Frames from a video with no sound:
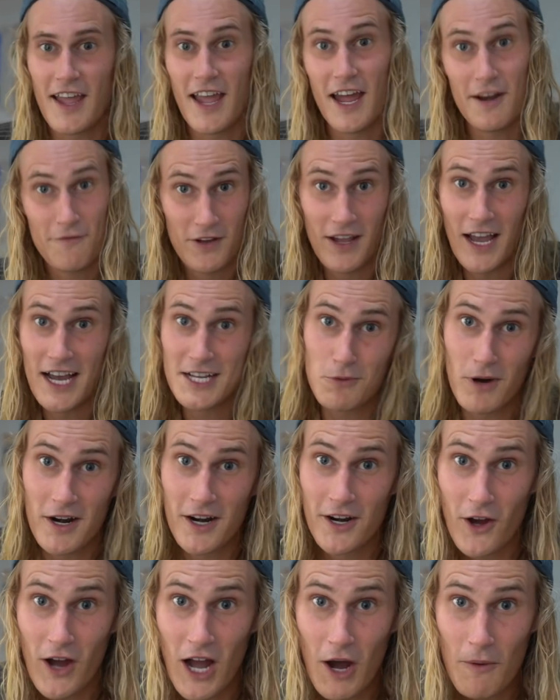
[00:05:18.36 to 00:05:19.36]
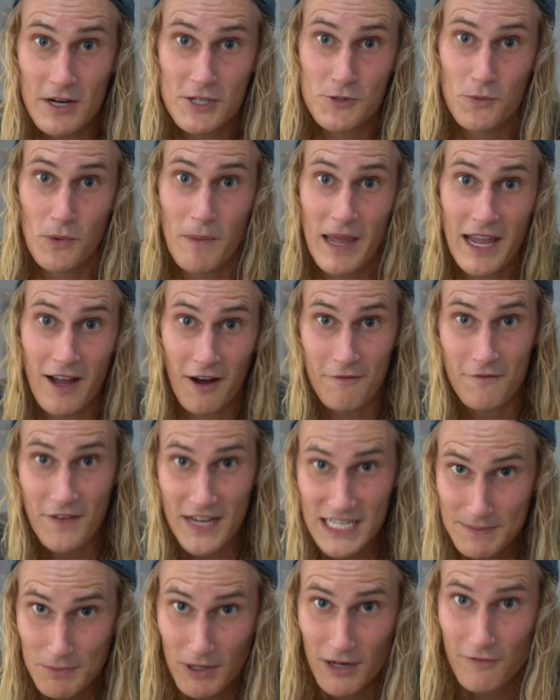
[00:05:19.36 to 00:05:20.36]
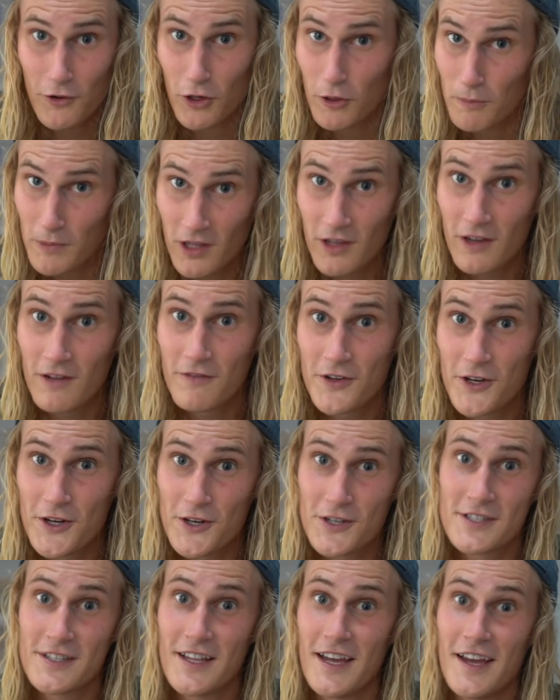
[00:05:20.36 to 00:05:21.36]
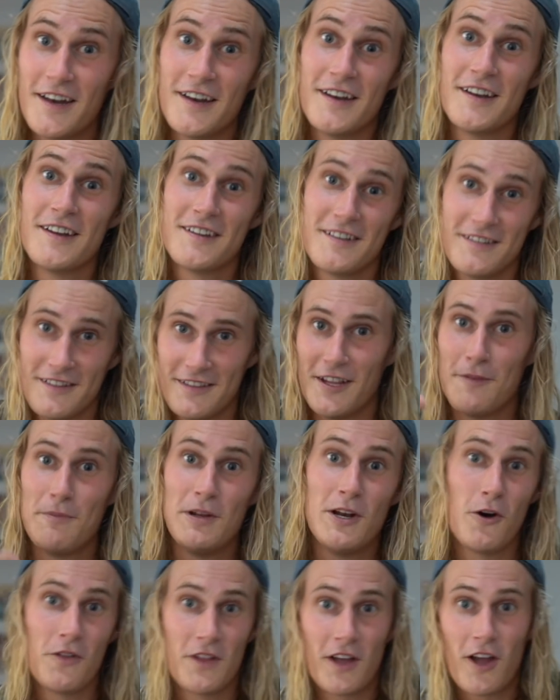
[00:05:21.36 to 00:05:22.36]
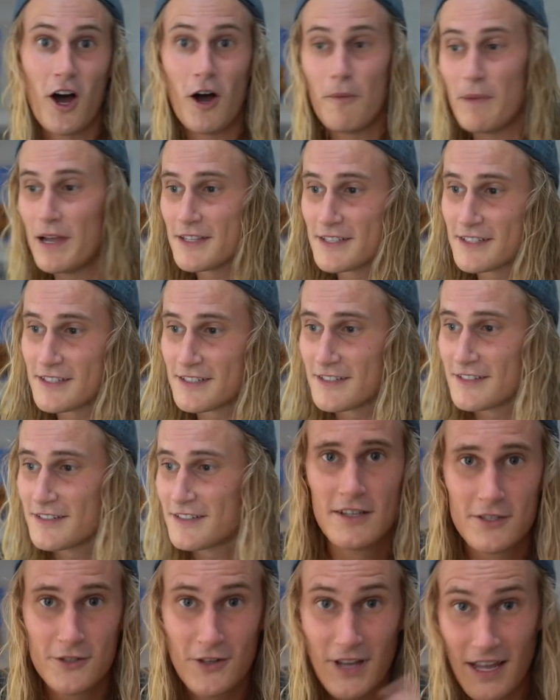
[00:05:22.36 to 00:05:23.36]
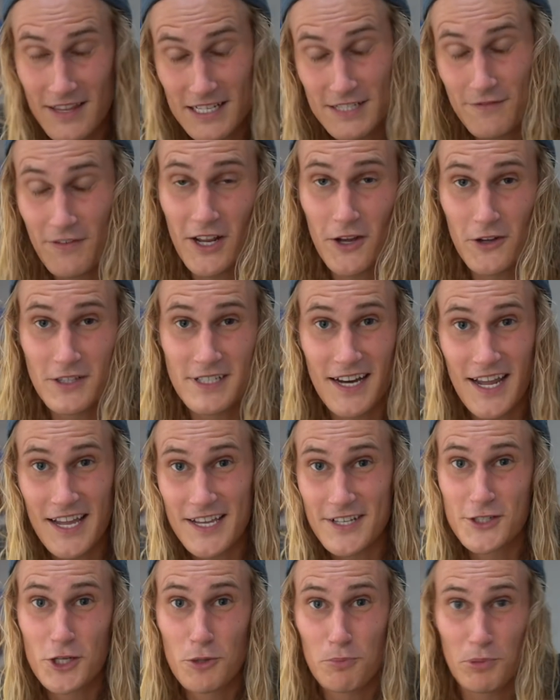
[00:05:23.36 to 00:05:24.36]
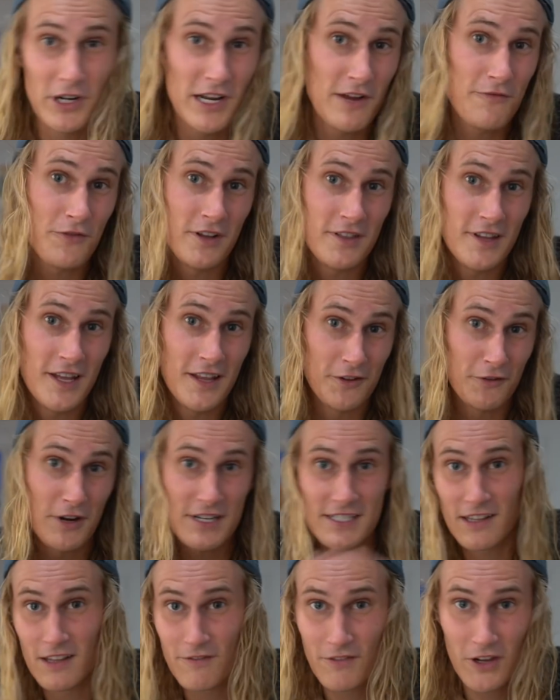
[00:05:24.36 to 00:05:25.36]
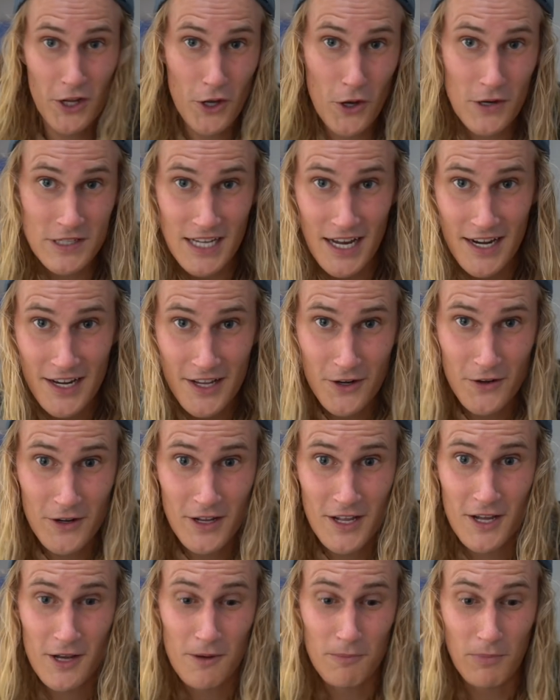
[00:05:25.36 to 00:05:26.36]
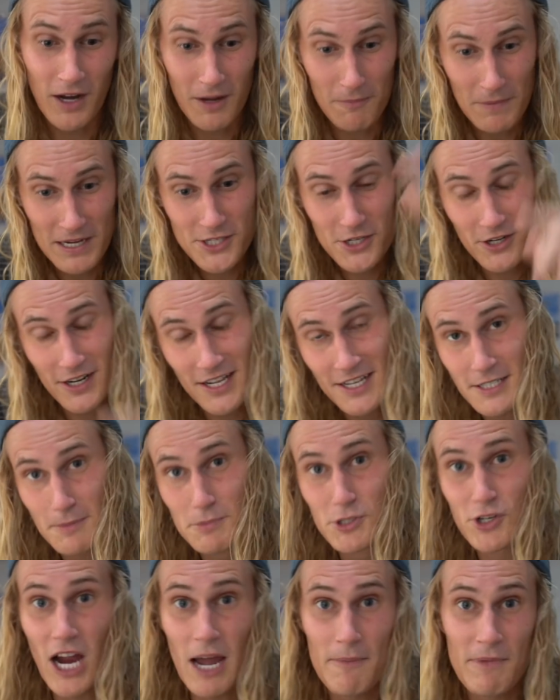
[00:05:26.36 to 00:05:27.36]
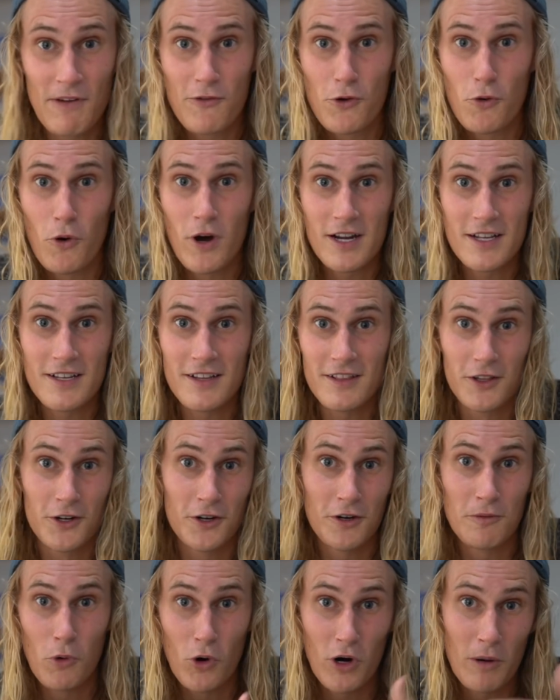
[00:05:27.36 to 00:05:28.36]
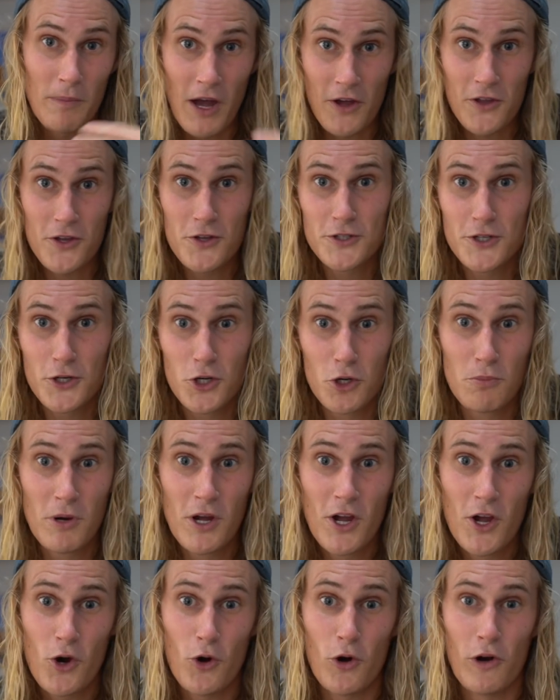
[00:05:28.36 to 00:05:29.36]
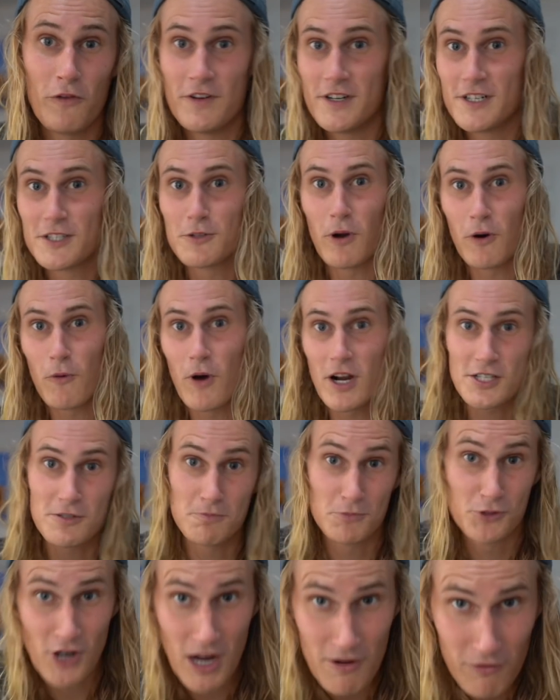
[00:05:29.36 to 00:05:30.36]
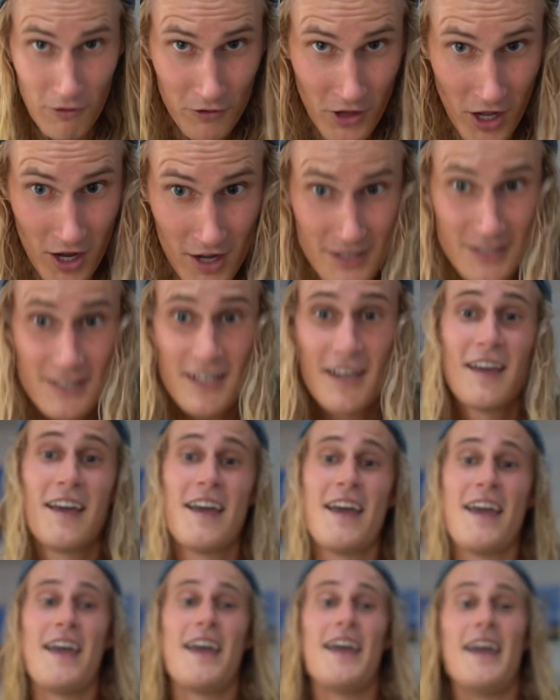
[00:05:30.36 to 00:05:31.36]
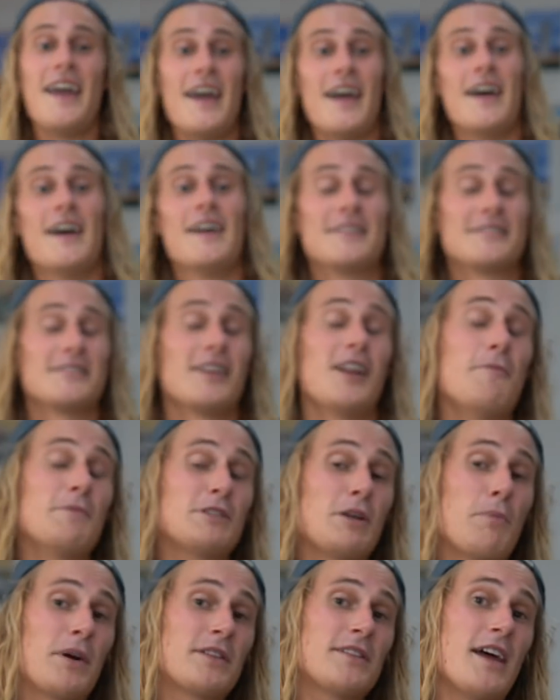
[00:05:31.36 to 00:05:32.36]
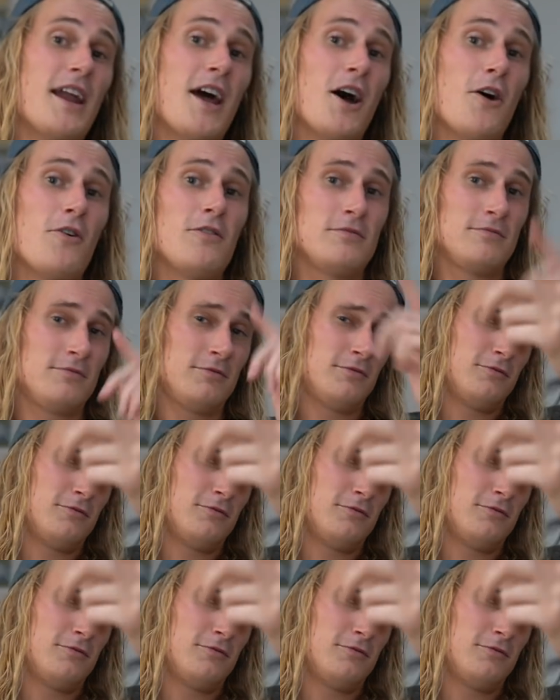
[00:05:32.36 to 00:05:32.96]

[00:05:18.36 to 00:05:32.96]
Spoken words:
And if you guys want to know how much we make on Facebook for 1 million views, then let me know in the comments. So yeah, this video today is super different than the rest of the videos I do, but make sure to hit subscribe if you want to learn more about YouTube, or if you just want to watch some travel vlogs. And salamat sa pagtanaw.